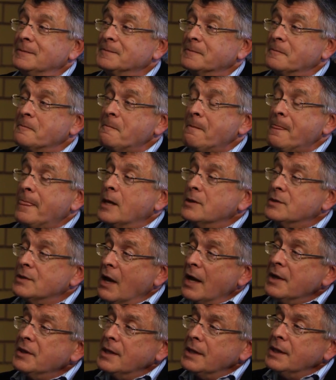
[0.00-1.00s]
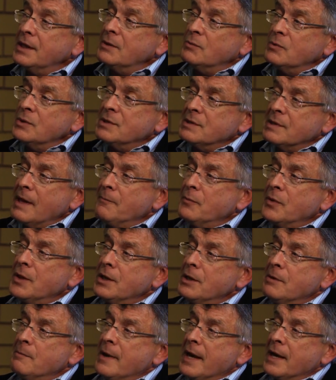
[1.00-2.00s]
Yeah. So I think it was
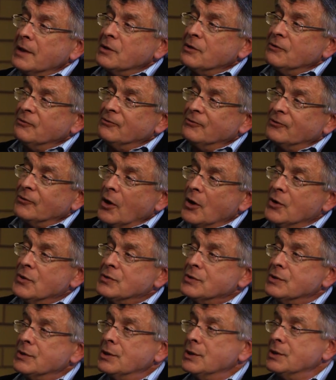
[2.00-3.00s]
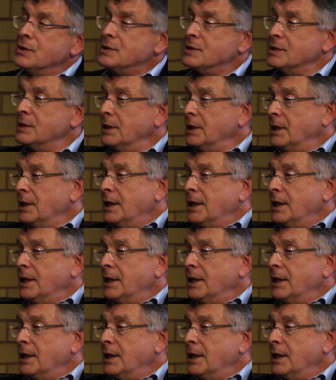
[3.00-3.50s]
something about the frozenness